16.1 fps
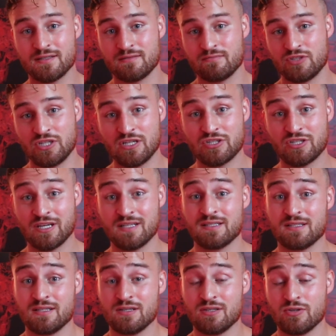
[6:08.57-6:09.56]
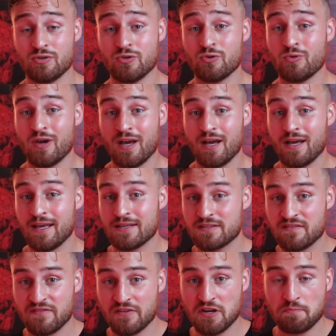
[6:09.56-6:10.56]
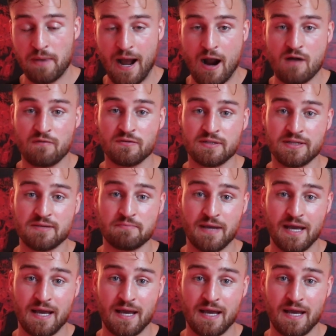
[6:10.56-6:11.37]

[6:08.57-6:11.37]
and GHKCU is a very powerful healing